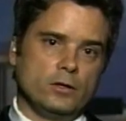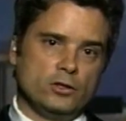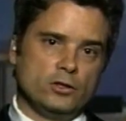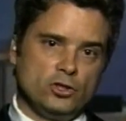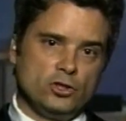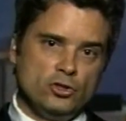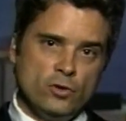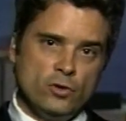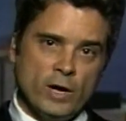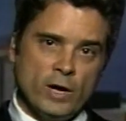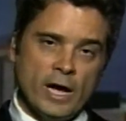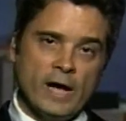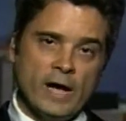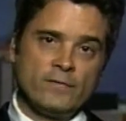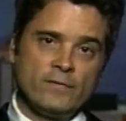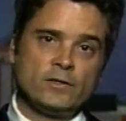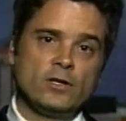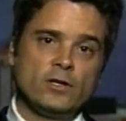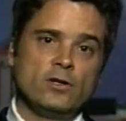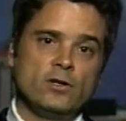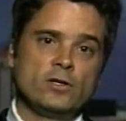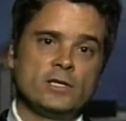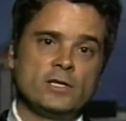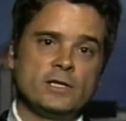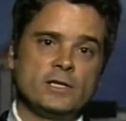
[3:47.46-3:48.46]
You have
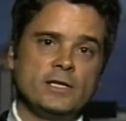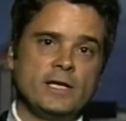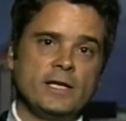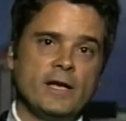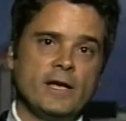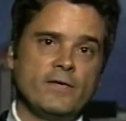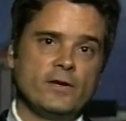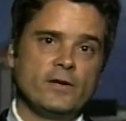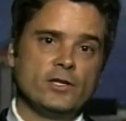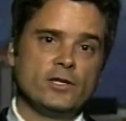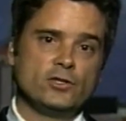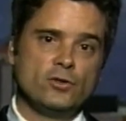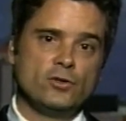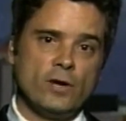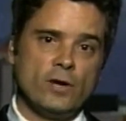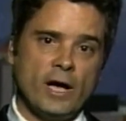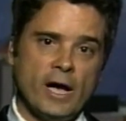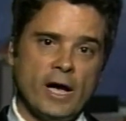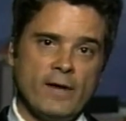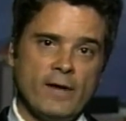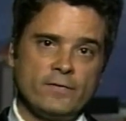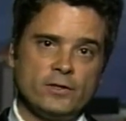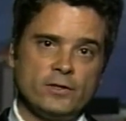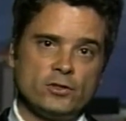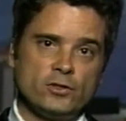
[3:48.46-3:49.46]
to look at the evidence. You
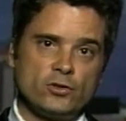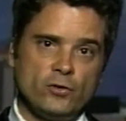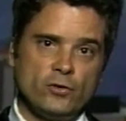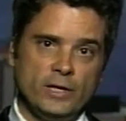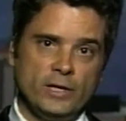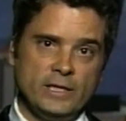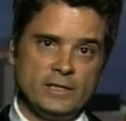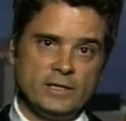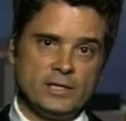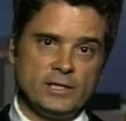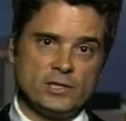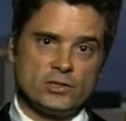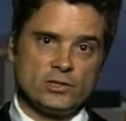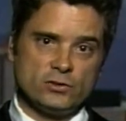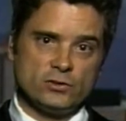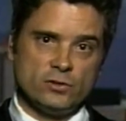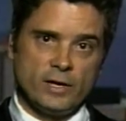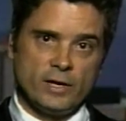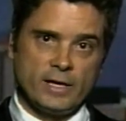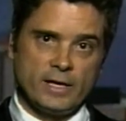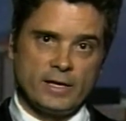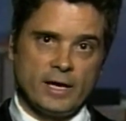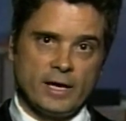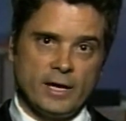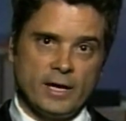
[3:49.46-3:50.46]
have to treat this
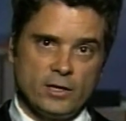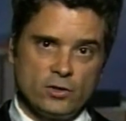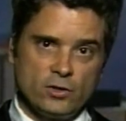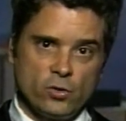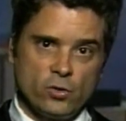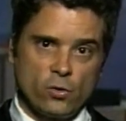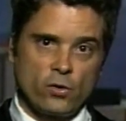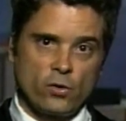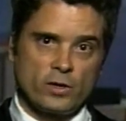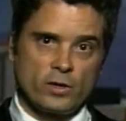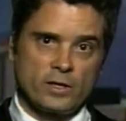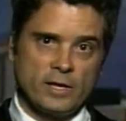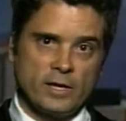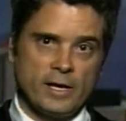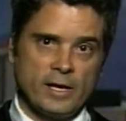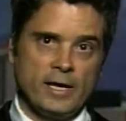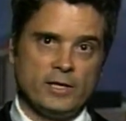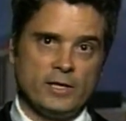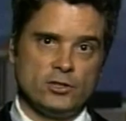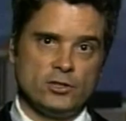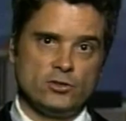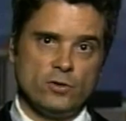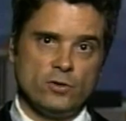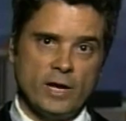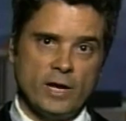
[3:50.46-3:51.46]
like a court
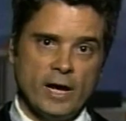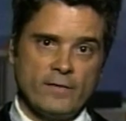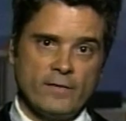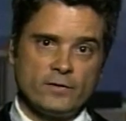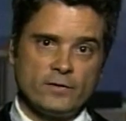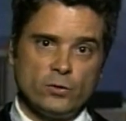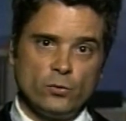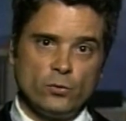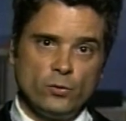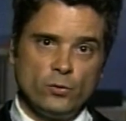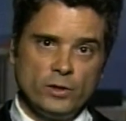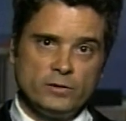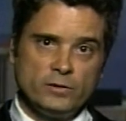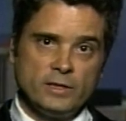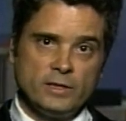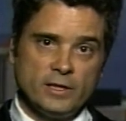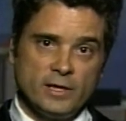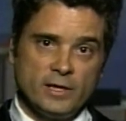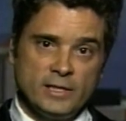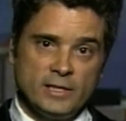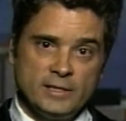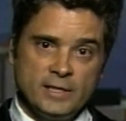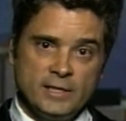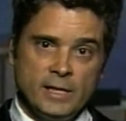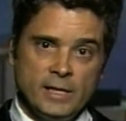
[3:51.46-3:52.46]
case. You have to really,
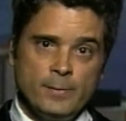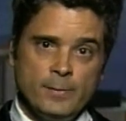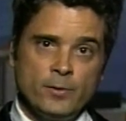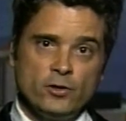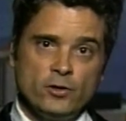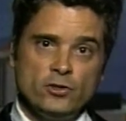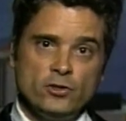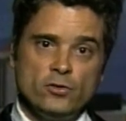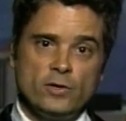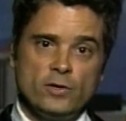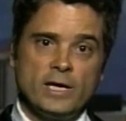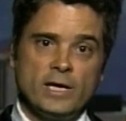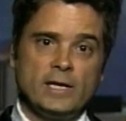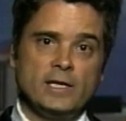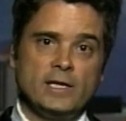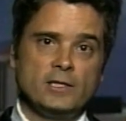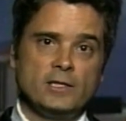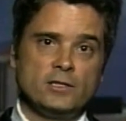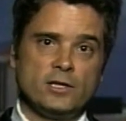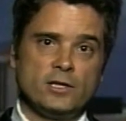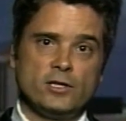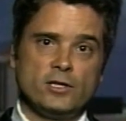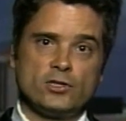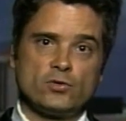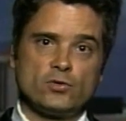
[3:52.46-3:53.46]
the deeper you get
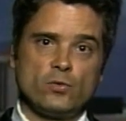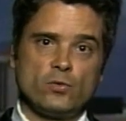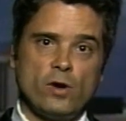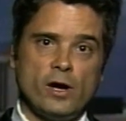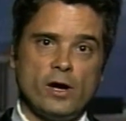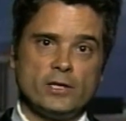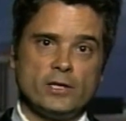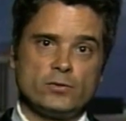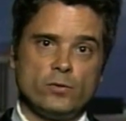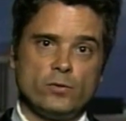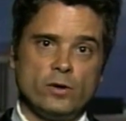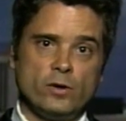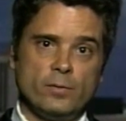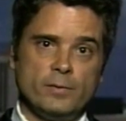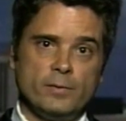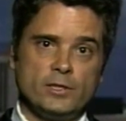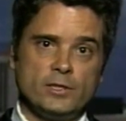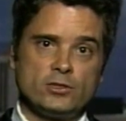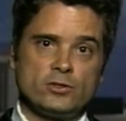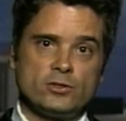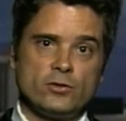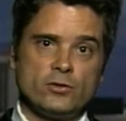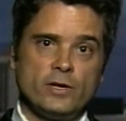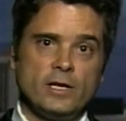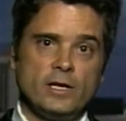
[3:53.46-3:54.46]
into this Roswell
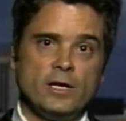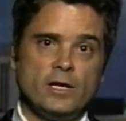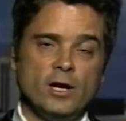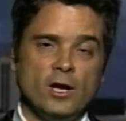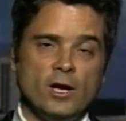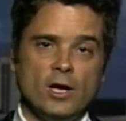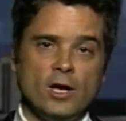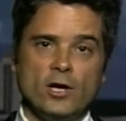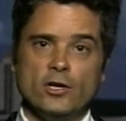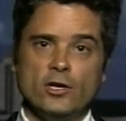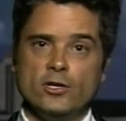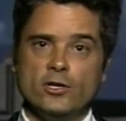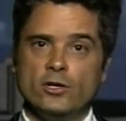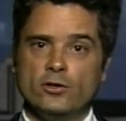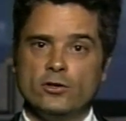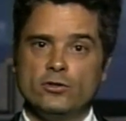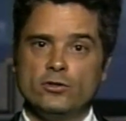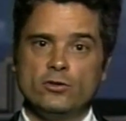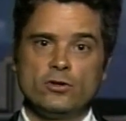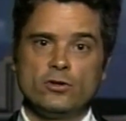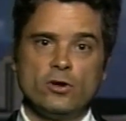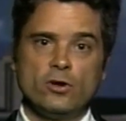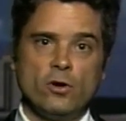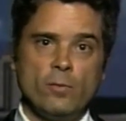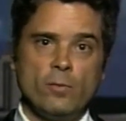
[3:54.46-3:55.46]
mystery,
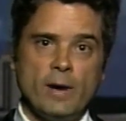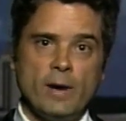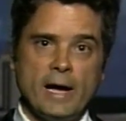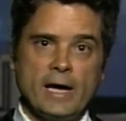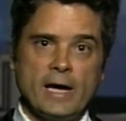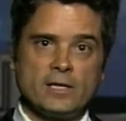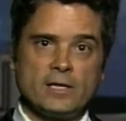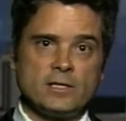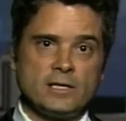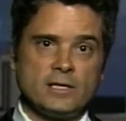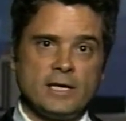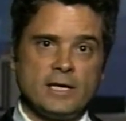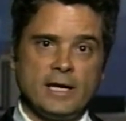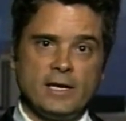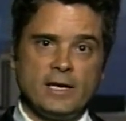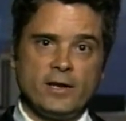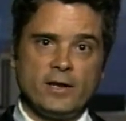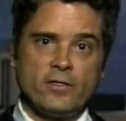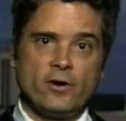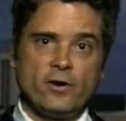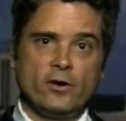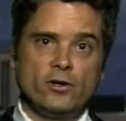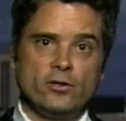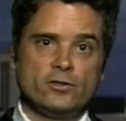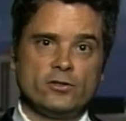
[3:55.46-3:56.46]
you go back to
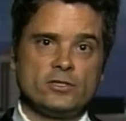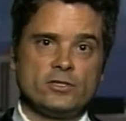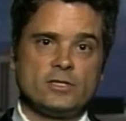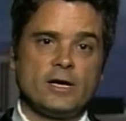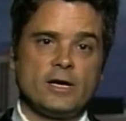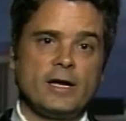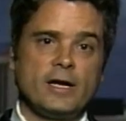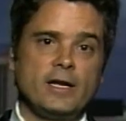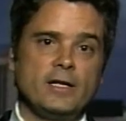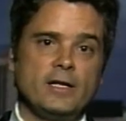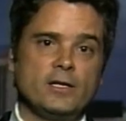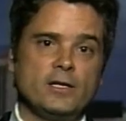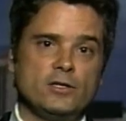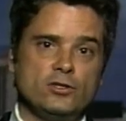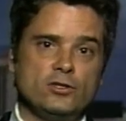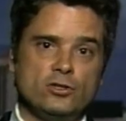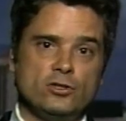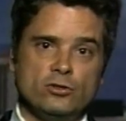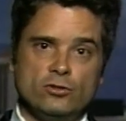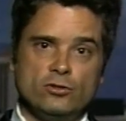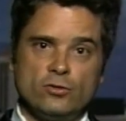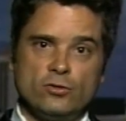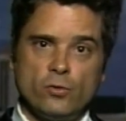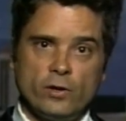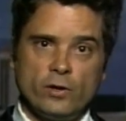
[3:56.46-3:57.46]
Kenneth Arnold's sighting in
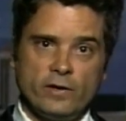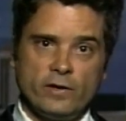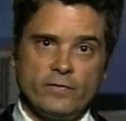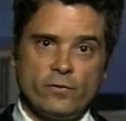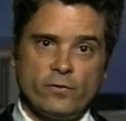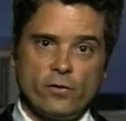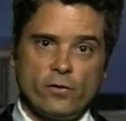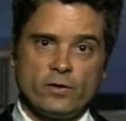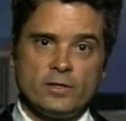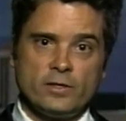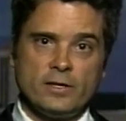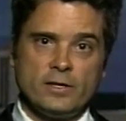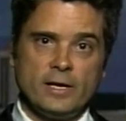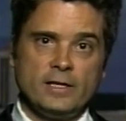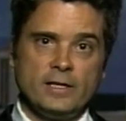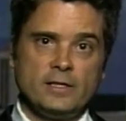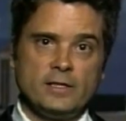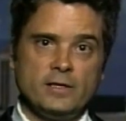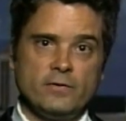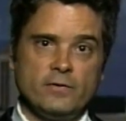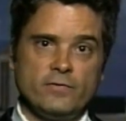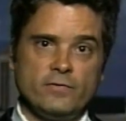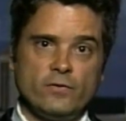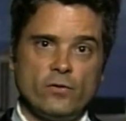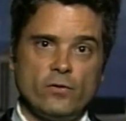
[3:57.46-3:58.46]
June 24th,
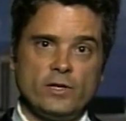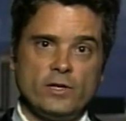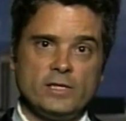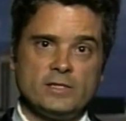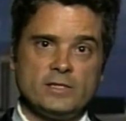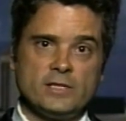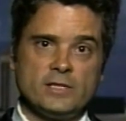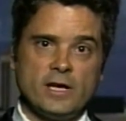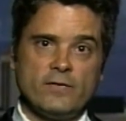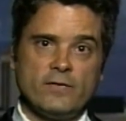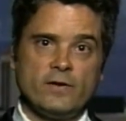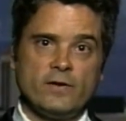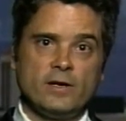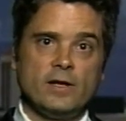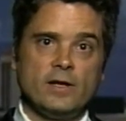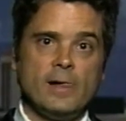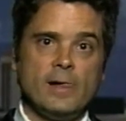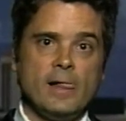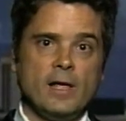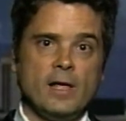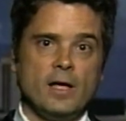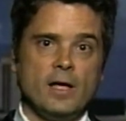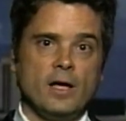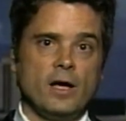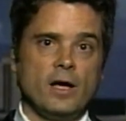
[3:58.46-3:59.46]
1947
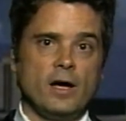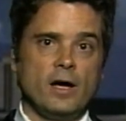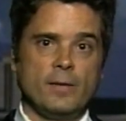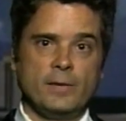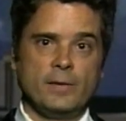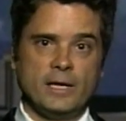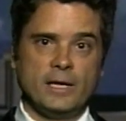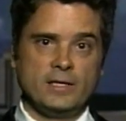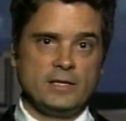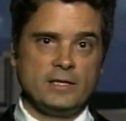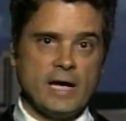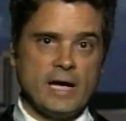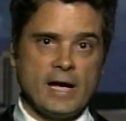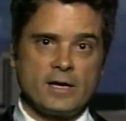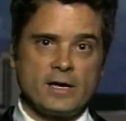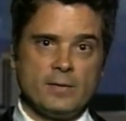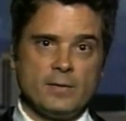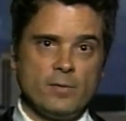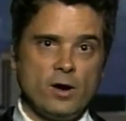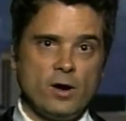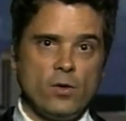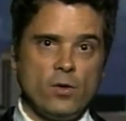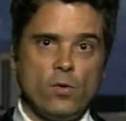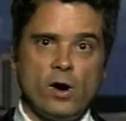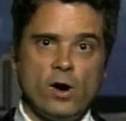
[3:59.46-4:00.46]
at
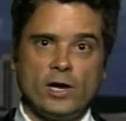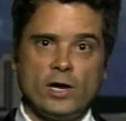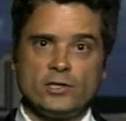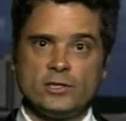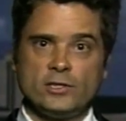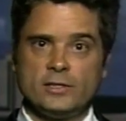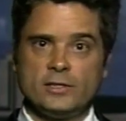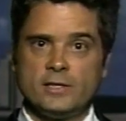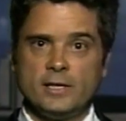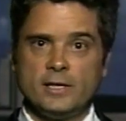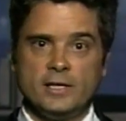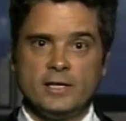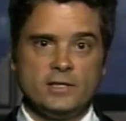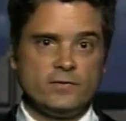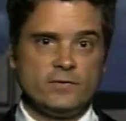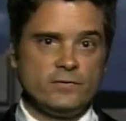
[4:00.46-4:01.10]
Yakima, Washington.